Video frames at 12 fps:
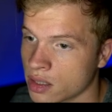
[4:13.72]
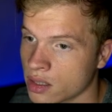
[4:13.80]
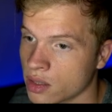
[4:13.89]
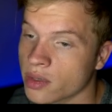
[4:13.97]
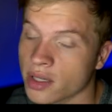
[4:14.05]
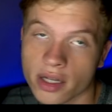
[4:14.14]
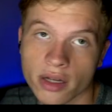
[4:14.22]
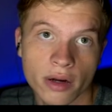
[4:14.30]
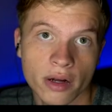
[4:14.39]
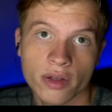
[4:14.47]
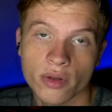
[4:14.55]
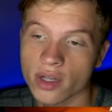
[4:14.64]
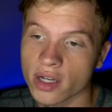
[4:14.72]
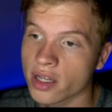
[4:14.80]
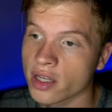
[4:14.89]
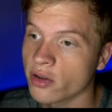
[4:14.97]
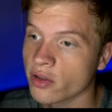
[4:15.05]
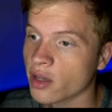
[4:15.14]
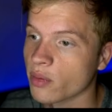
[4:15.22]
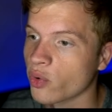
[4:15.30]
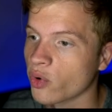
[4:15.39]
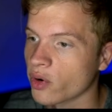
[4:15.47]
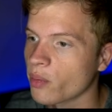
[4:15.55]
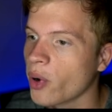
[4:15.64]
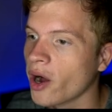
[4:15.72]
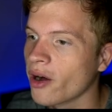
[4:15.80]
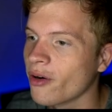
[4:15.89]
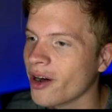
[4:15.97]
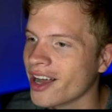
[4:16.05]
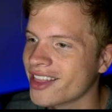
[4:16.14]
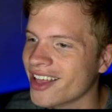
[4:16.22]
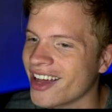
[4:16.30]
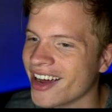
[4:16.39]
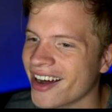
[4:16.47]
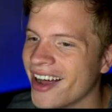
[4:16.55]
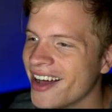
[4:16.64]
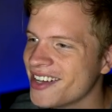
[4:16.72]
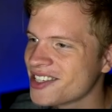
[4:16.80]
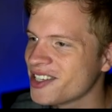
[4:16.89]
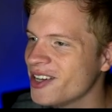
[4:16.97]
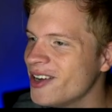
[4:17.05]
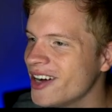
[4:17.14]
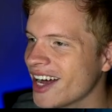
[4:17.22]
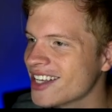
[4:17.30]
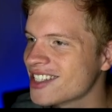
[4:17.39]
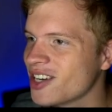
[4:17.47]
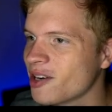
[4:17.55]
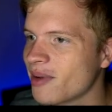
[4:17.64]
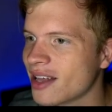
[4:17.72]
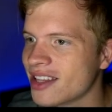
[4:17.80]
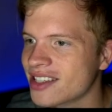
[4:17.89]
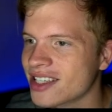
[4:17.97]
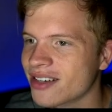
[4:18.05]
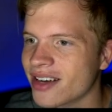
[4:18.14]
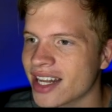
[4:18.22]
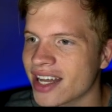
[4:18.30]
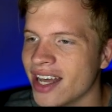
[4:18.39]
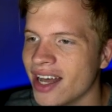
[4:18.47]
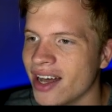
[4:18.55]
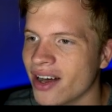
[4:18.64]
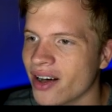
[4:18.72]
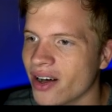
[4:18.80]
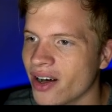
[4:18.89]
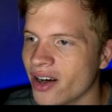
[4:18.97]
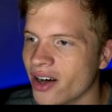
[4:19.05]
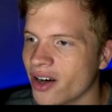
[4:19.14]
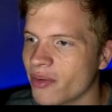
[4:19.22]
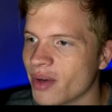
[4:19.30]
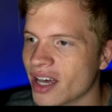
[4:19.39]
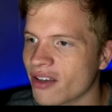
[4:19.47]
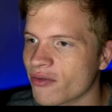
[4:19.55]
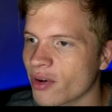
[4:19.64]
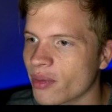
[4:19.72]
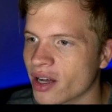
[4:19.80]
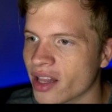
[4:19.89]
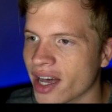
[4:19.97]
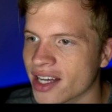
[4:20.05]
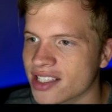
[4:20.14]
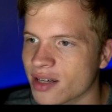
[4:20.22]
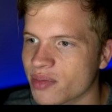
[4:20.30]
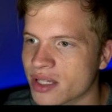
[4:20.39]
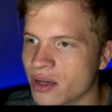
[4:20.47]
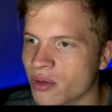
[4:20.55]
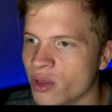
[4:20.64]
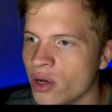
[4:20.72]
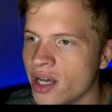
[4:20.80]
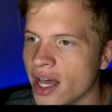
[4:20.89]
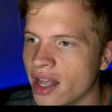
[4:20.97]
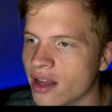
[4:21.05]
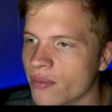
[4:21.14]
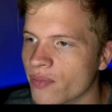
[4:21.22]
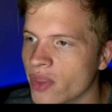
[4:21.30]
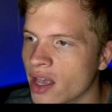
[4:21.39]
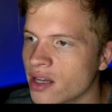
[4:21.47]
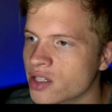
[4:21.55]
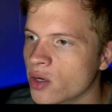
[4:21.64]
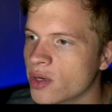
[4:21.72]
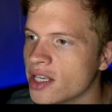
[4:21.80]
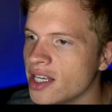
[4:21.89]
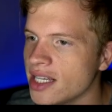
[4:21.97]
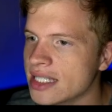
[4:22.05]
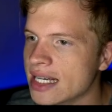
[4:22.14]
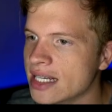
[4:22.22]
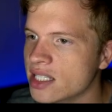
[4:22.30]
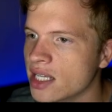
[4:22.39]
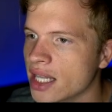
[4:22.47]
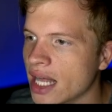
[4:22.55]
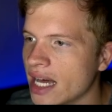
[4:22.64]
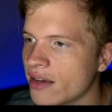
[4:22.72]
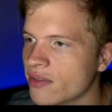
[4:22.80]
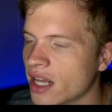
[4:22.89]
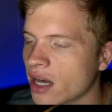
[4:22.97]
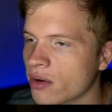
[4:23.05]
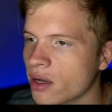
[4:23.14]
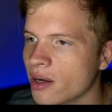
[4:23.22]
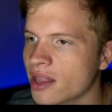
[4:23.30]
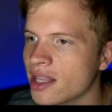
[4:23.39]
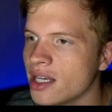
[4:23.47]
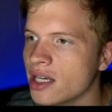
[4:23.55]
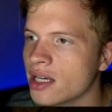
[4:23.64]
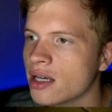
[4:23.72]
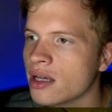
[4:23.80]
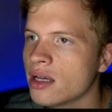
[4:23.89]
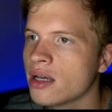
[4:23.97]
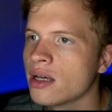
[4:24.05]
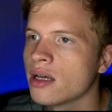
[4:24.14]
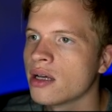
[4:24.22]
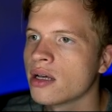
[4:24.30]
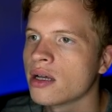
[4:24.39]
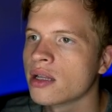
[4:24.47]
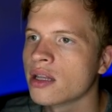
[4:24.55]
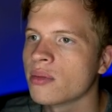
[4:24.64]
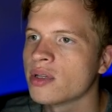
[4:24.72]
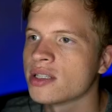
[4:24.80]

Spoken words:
You can hear it. You can hear the important part right there. So you guys know about this already. Oh man, from our last episode. Look at him. So he is actually alive now. Now I think, let me